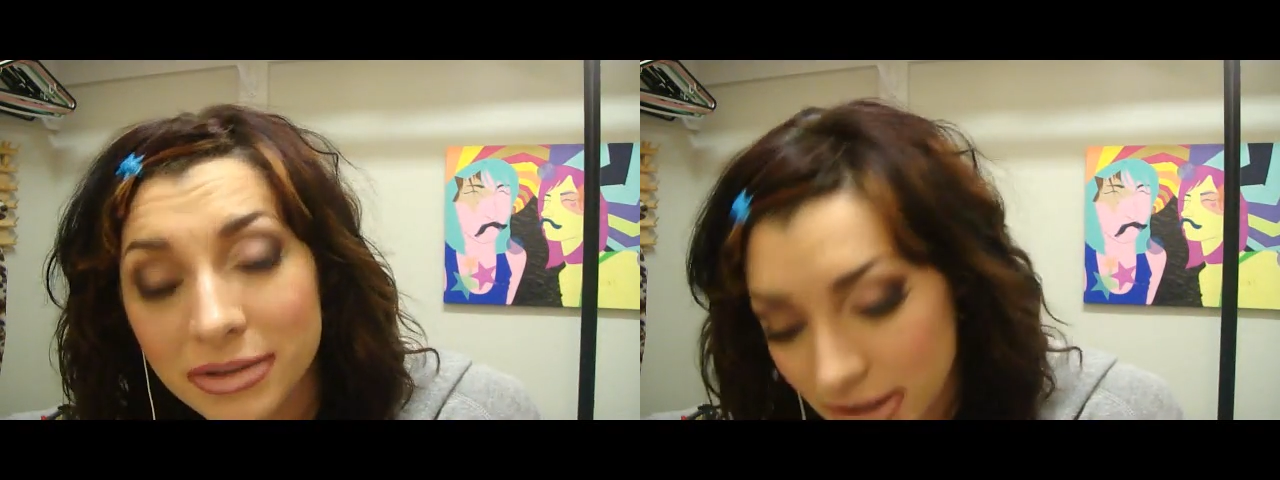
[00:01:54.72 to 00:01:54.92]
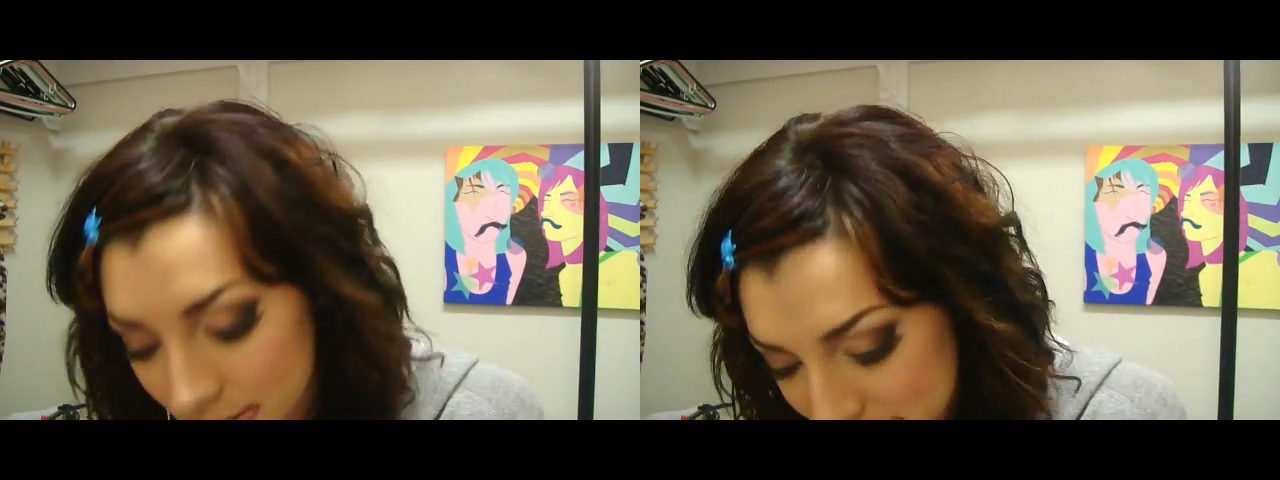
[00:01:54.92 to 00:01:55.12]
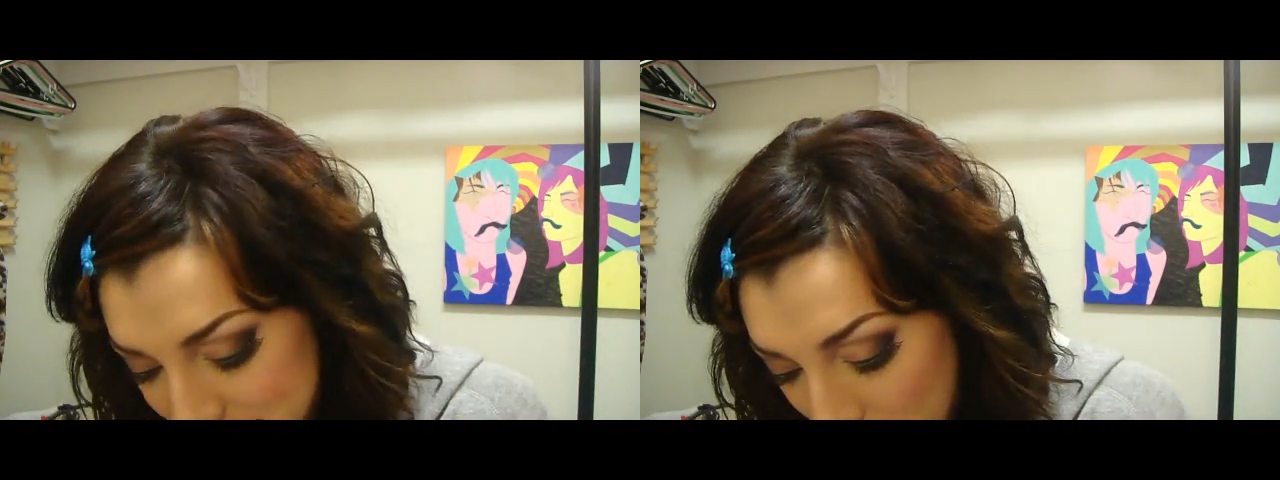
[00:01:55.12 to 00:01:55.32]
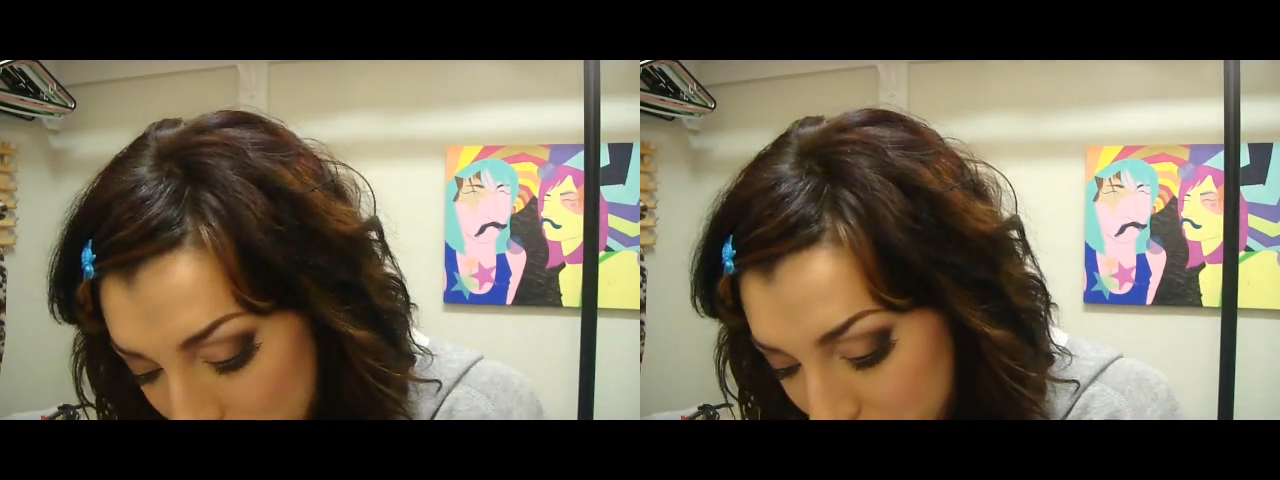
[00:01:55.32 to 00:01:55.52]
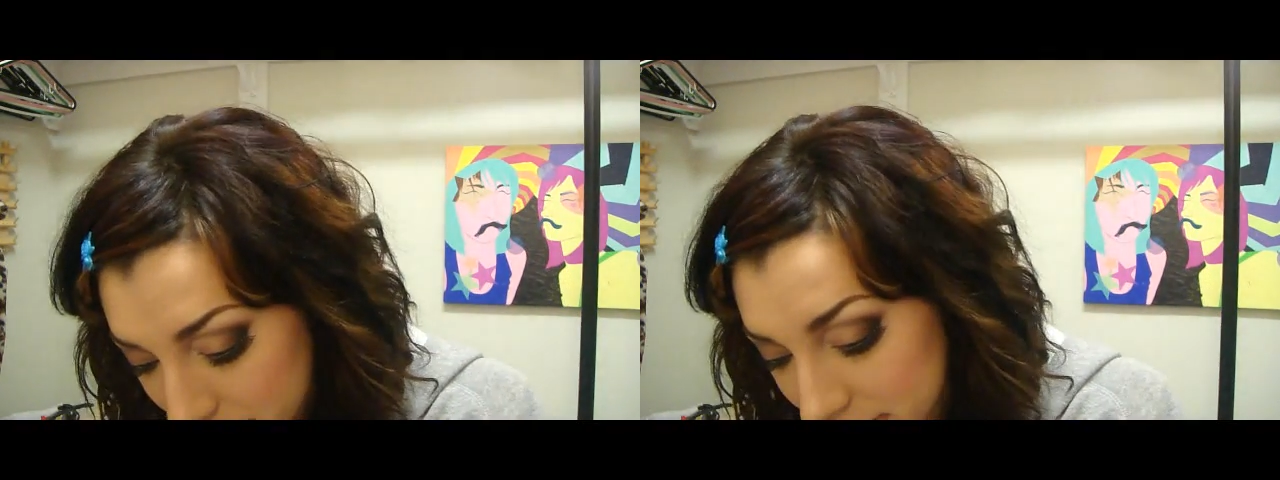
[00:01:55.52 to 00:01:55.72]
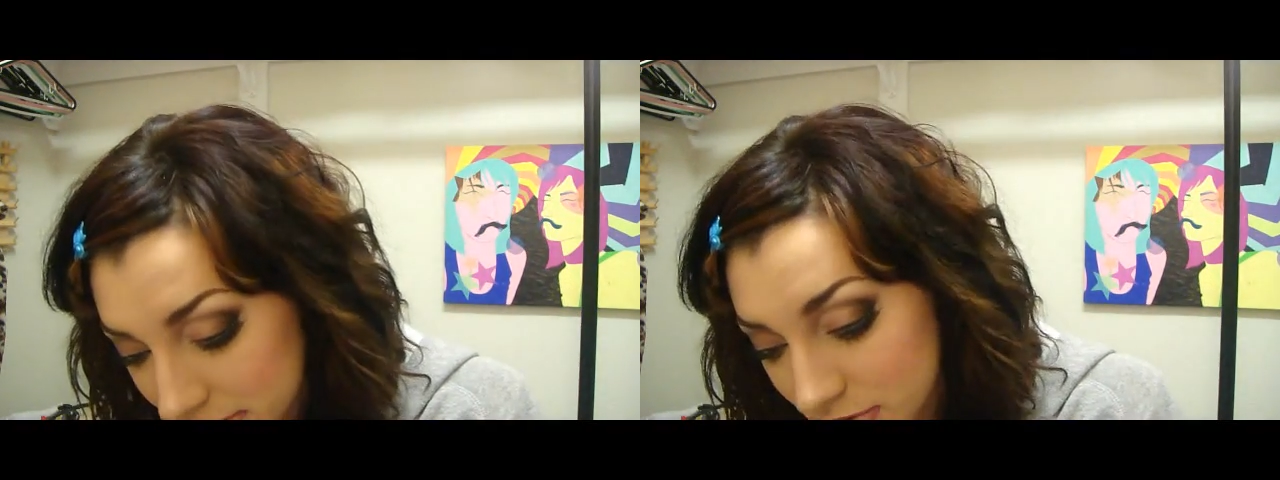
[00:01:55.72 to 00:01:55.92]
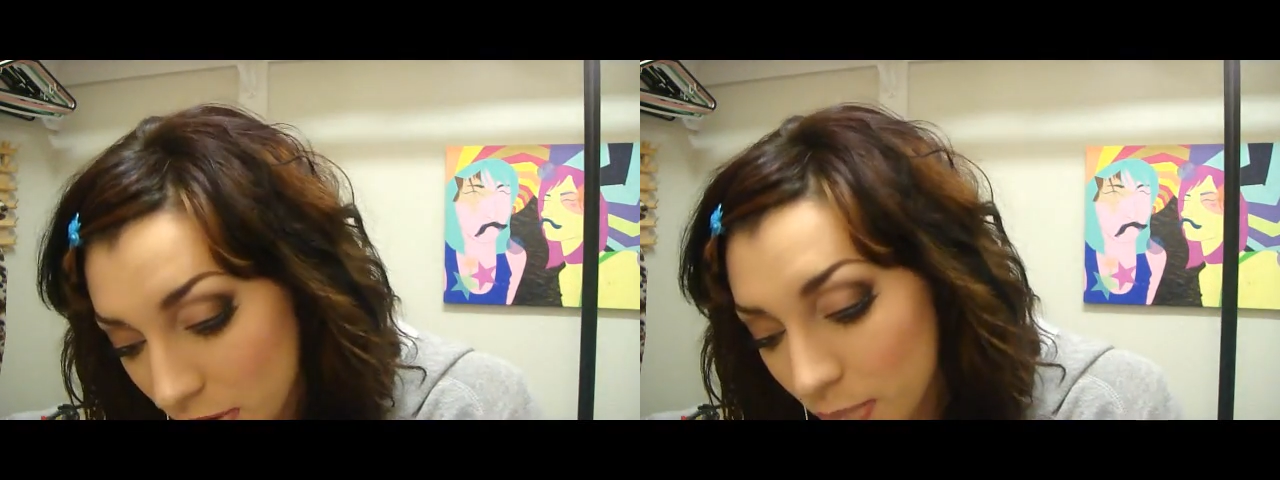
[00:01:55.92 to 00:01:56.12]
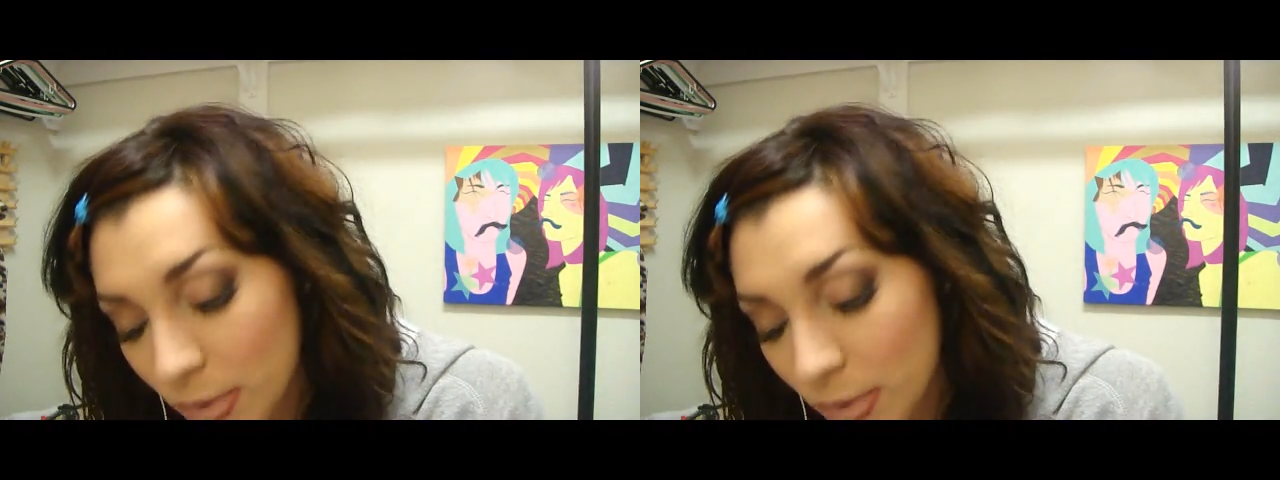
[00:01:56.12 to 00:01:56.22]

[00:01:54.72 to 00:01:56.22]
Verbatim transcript: Lips. I really don't